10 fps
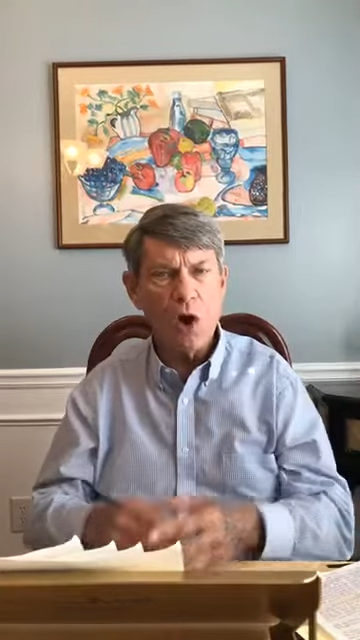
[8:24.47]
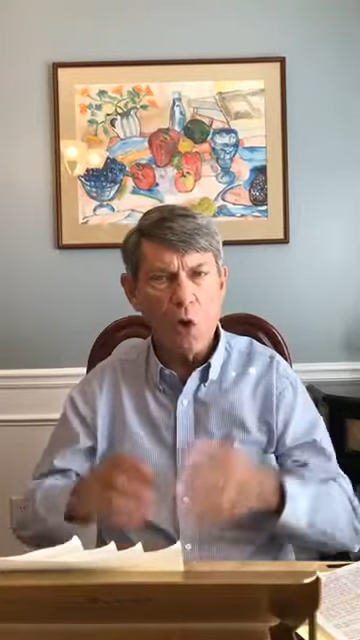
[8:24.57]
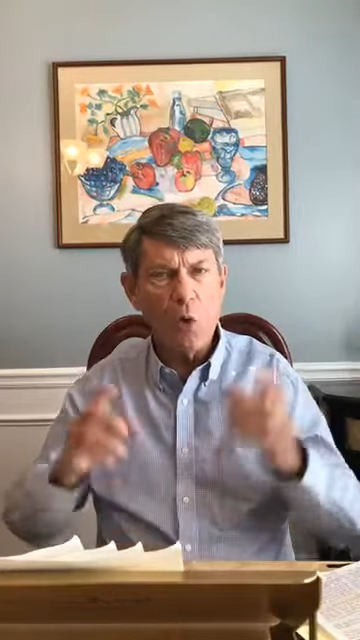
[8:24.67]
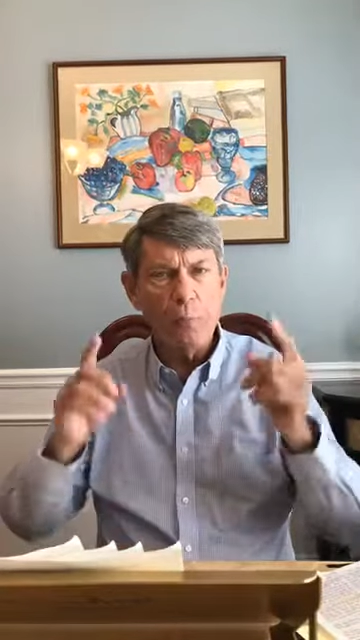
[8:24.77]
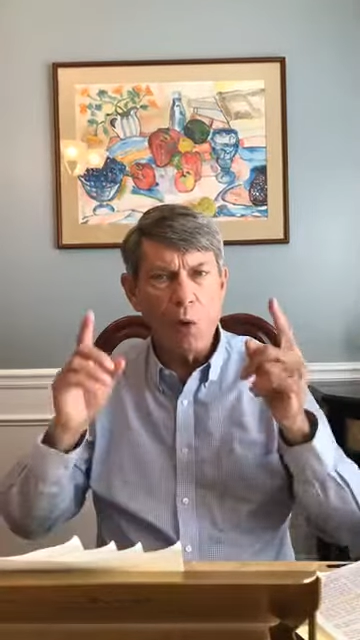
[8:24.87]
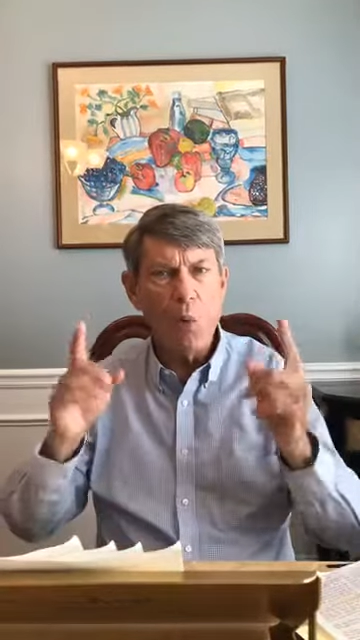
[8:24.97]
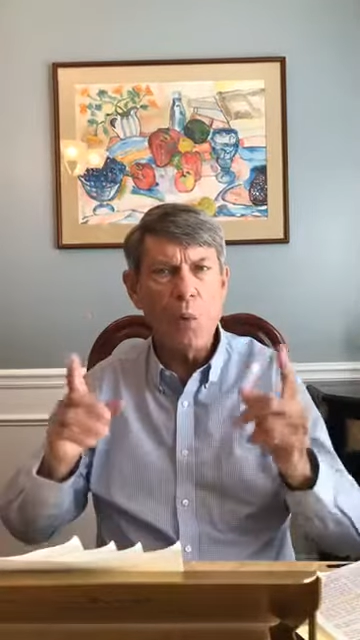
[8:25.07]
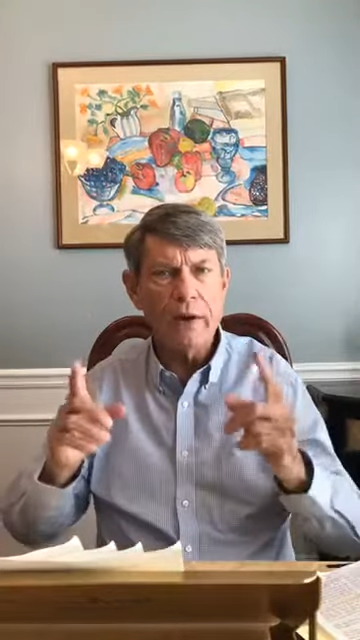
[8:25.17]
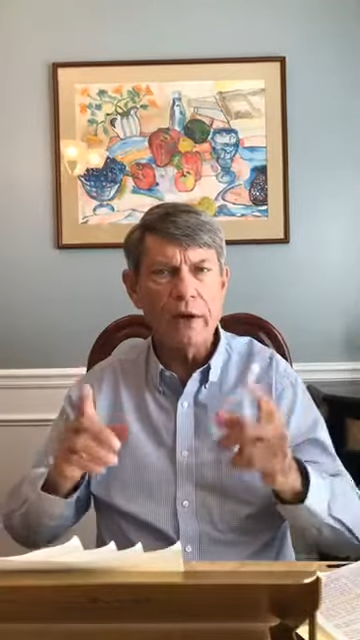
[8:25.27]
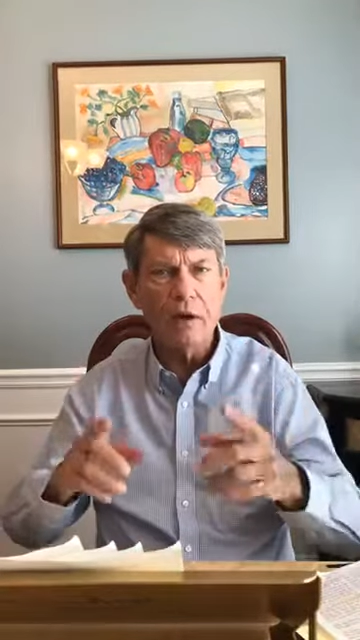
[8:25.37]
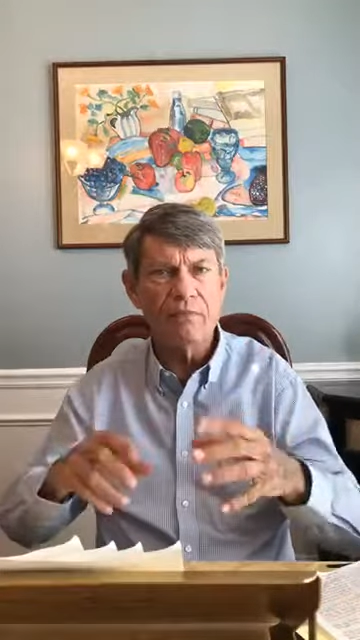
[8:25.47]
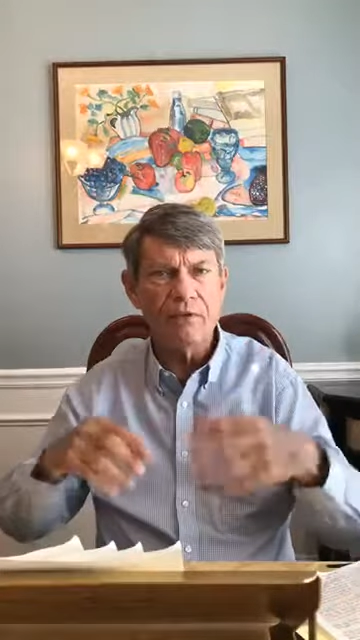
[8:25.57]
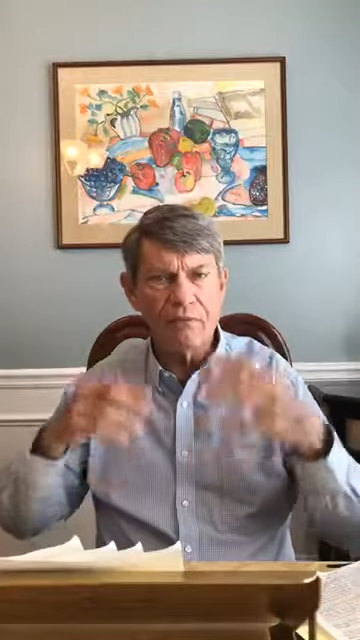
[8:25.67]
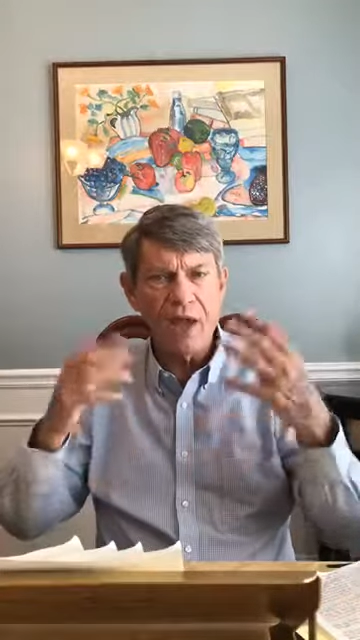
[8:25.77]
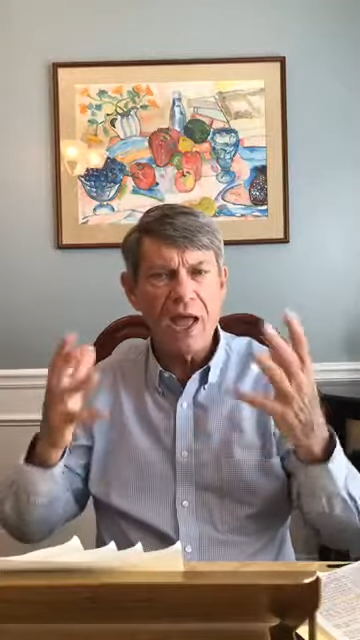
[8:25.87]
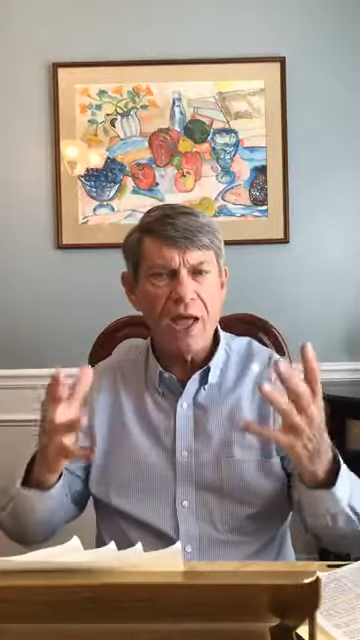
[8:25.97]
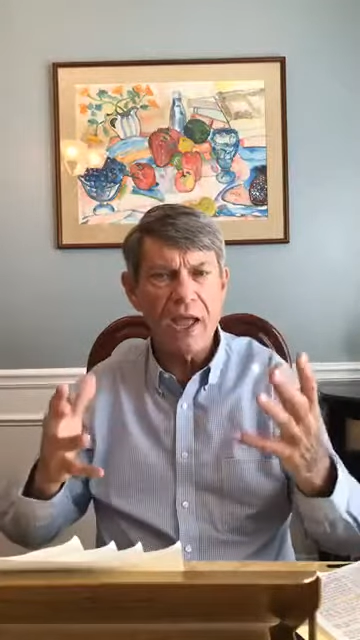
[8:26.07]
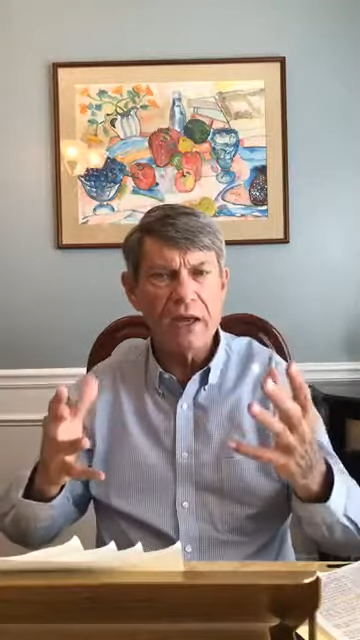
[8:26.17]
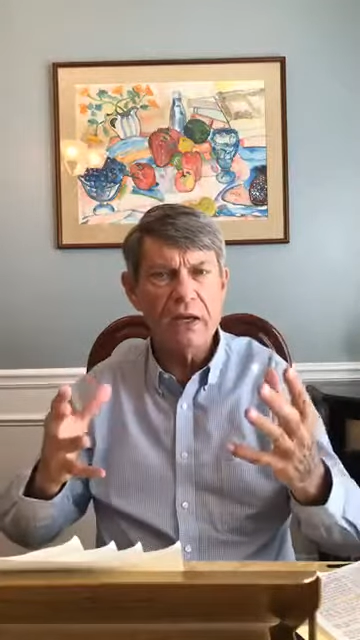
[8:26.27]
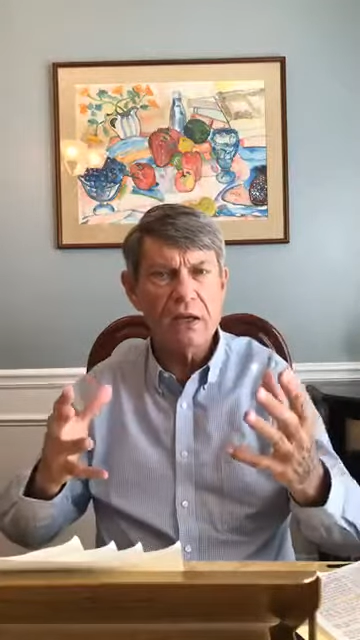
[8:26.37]
whole point of the
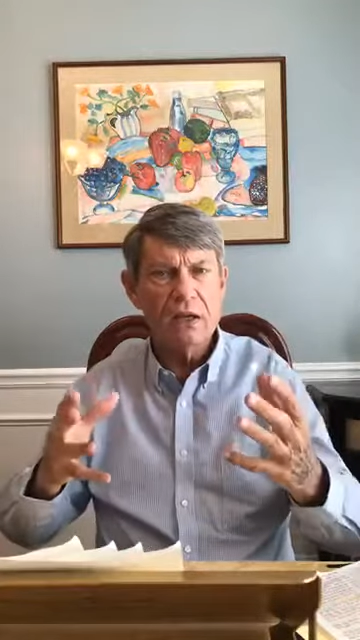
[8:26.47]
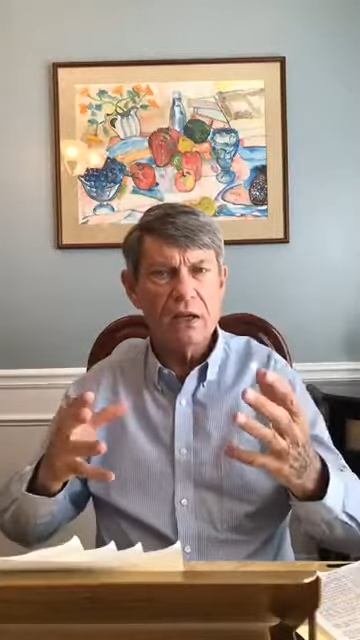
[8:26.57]
vine